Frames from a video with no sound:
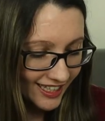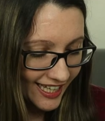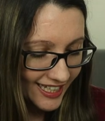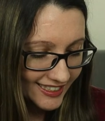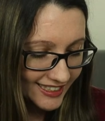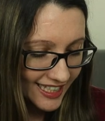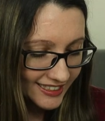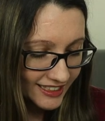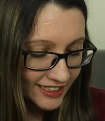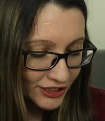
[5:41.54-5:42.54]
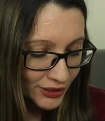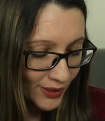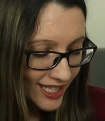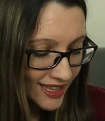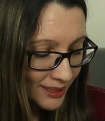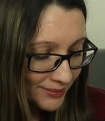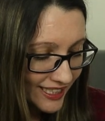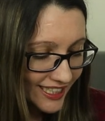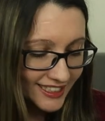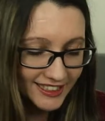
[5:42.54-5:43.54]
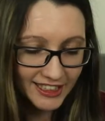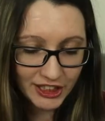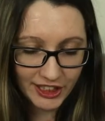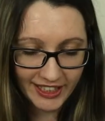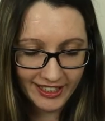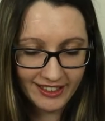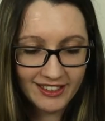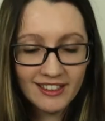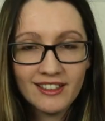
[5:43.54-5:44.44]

And it says LitJoy Limited Edition.